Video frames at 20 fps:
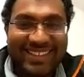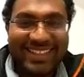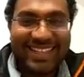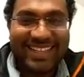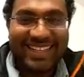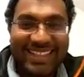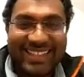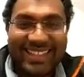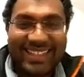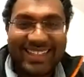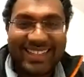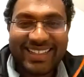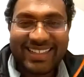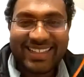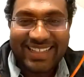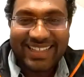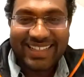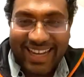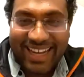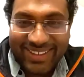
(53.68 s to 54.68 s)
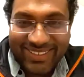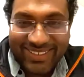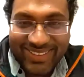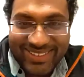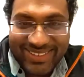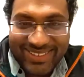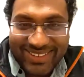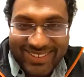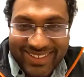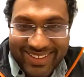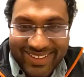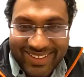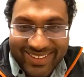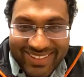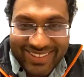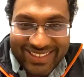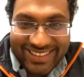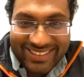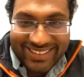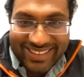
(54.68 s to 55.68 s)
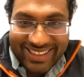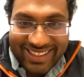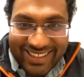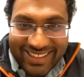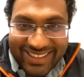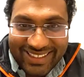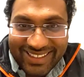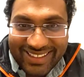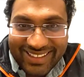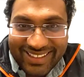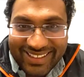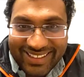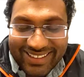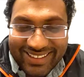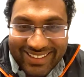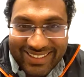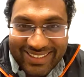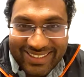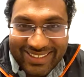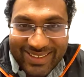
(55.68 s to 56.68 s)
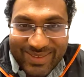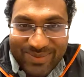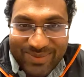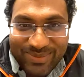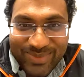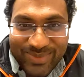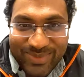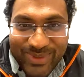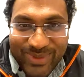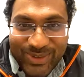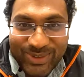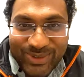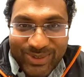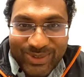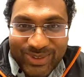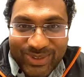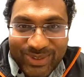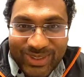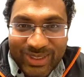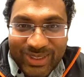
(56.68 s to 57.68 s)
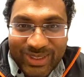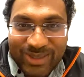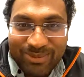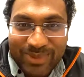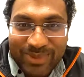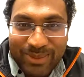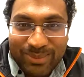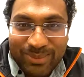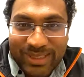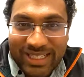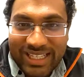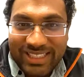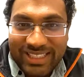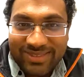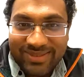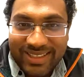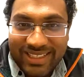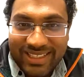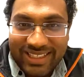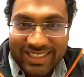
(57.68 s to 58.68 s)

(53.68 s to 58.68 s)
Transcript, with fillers: and glad to see you all, sir, and uh, some new people as well.